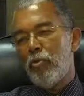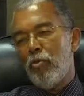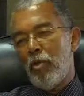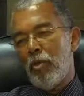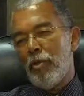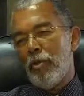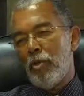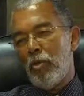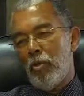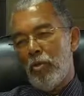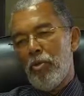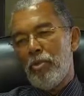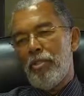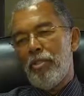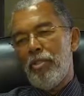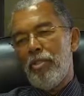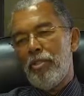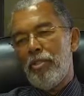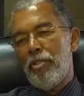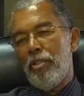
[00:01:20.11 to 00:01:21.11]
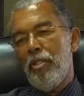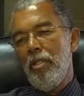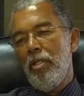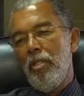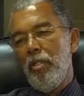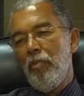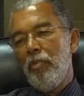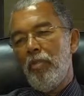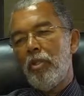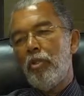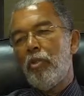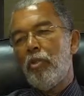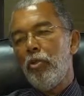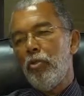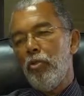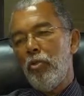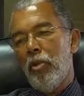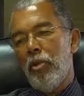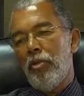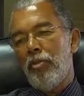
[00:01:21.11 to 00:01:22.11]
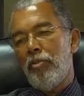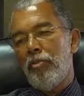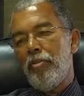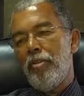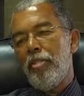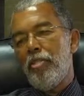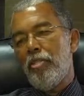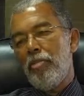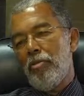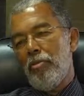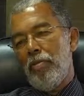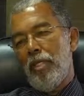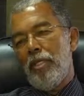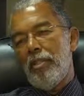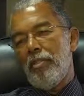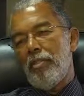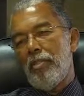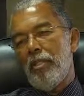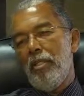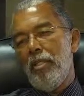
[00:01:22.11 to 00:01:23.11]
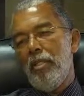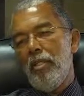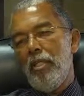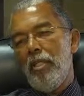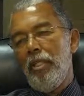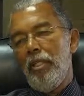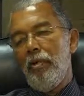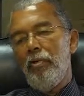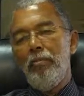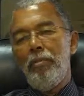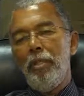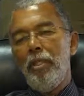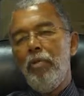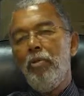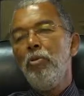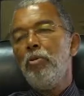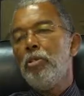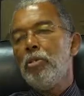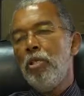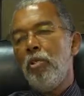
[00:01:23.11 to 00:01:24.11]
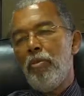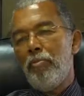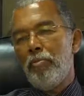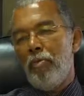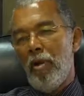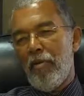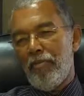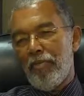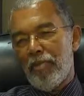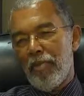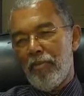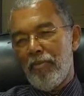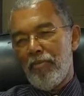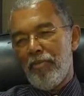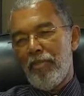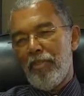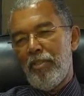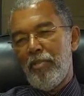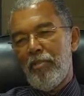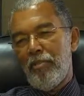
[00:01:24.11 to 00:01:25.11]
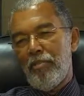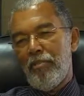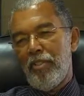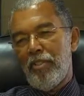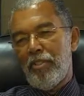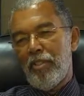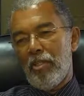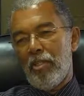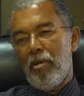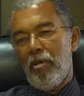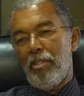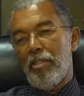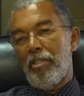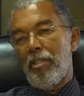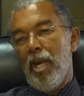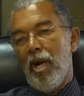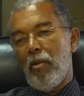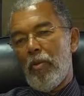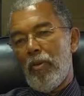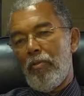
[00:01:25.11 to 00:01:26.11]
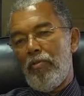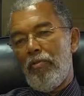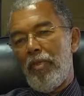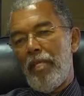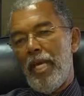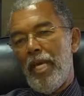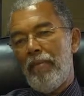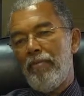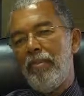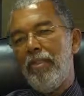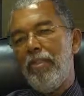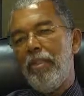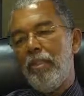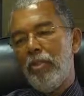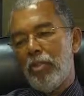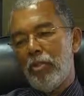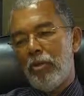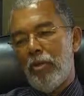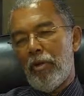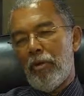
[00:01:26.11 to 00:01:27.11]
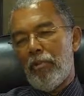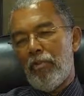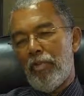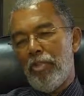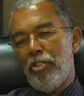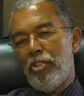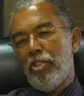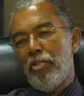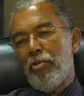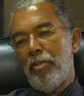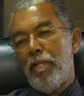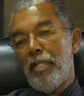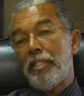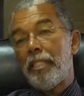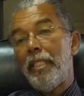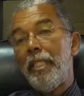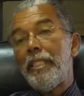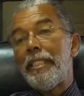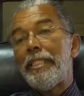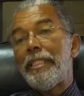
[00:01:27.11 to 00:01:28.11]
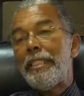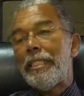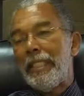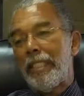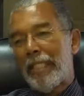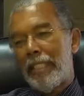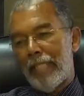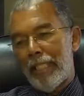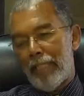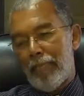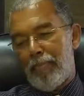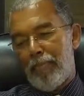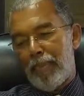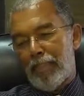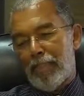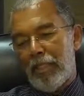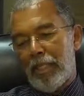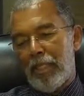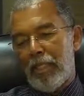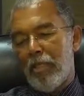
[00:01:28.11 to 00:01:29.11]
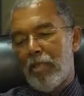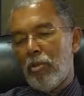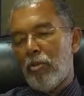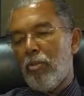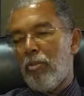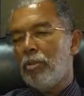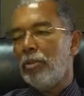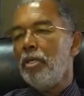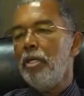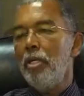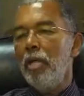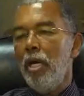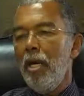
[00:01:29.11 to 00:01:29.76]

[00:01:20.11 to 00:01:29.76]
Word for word: run courses with two or three students, it would be hugely unprofitable for the University College. Now, if we have two or three students needing a particular course,